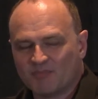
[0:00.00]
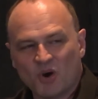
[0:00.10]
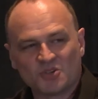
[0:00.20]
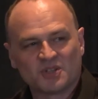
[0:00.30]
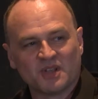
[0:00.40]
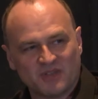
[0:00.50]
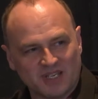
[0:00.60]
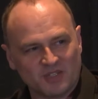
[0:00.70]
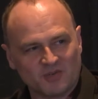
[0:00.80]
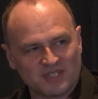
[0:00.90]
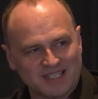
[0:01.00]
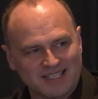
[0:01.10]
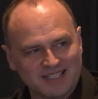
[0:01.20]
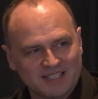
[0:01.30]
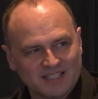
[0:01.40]
Most of the things you've
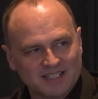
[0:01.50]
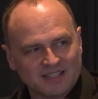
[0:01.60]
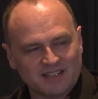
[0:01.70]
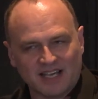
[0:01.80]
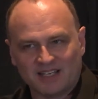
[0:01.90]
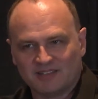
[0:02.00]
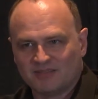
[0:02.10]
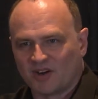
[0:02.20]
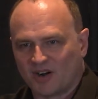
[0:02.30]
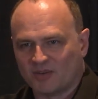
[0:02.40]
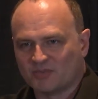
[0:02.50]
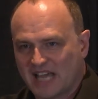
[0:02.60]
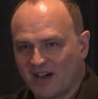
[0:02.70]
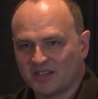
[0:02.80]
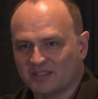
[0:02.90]
seen that are
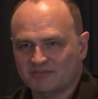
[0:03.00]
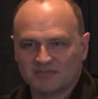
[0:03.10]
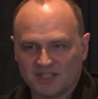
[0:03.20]
touted,